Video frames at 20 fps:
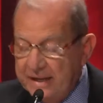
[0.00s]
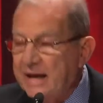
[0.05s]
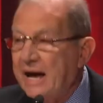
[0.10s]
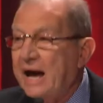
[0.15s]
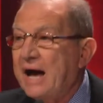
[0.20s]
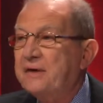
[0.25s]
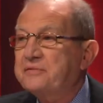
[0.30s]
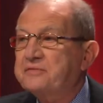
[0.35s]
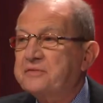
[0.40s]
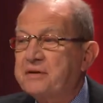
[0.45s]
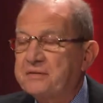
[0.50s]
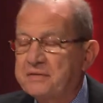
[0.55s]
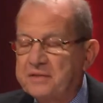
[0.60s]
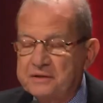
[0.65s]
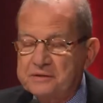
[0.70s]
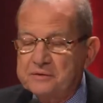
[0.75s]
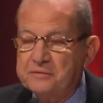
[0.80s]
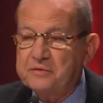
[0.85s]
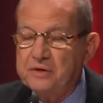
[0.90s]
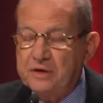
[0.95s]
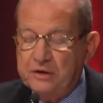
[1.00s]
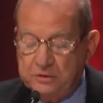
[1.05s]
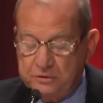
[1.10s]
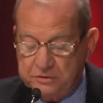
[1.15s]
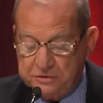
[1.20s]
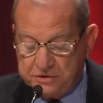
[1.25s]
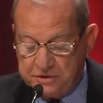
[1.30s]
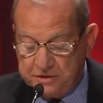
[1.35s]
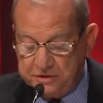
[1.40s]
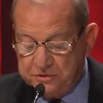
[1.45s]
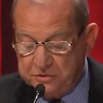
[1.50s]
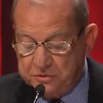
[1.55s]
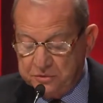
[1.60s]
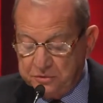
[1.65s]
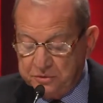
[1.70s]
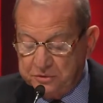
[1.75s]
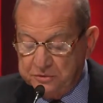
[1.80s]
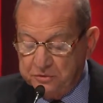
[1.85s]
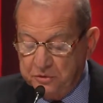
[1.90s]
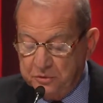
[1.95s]
After the revolution, two
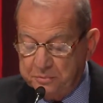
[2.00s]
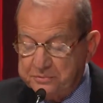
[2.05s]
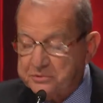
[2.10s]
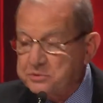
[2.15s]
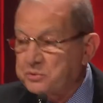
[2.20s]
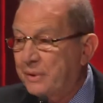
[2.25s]
groups,